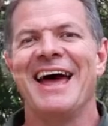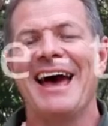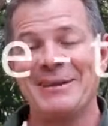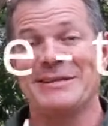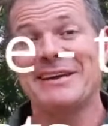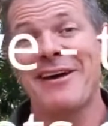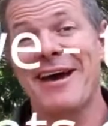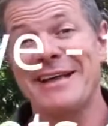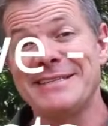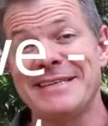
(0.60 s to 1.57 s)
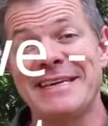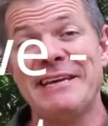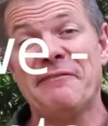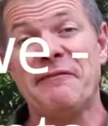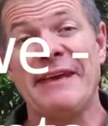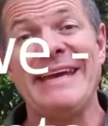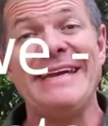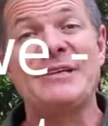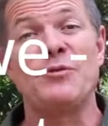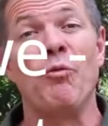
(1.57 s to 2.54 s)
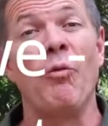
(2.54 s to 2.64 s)
How's it, guys? If
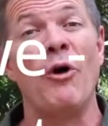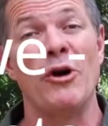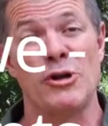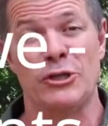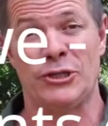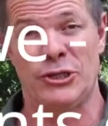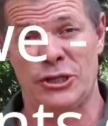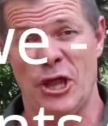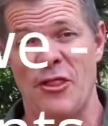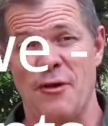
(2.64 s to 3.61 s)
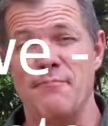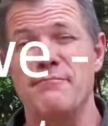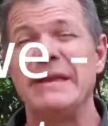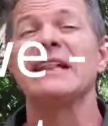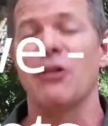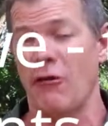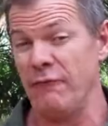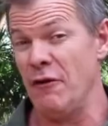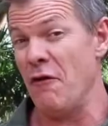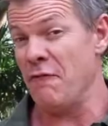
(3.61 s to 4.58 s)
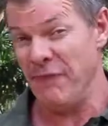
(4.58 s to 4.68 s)
it was the middle of
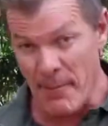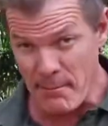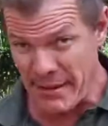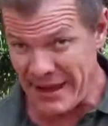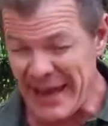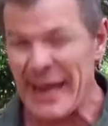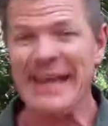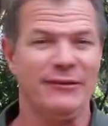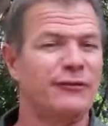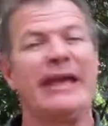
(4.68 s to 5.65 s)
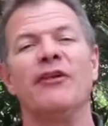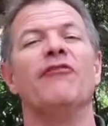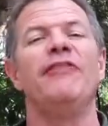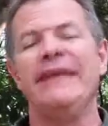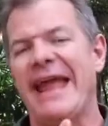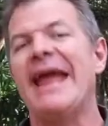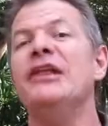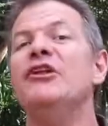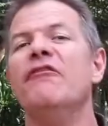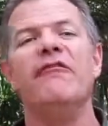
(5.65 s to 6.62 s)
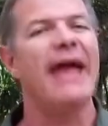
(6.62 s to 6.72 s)
November instead of the
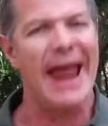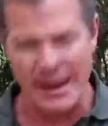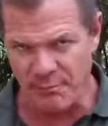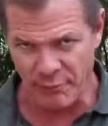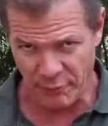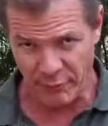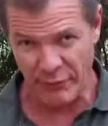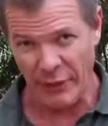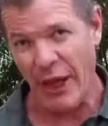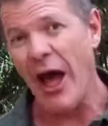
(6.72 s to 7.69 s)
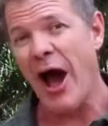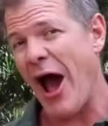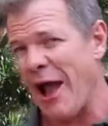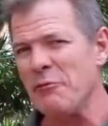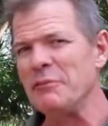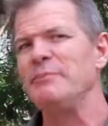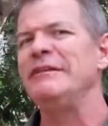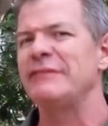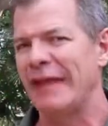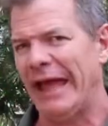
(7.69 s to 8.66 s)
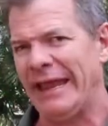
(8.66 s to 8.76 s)
end of April, I would be
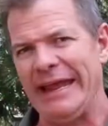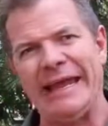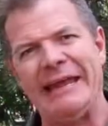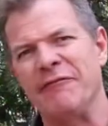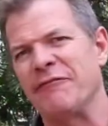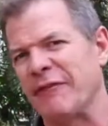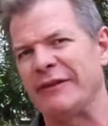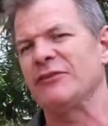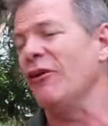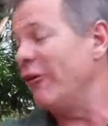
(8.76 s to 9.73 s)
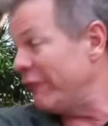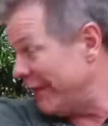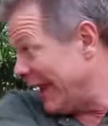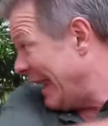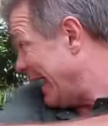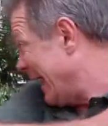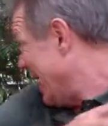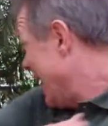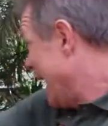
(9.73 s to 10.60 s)
standing in front of a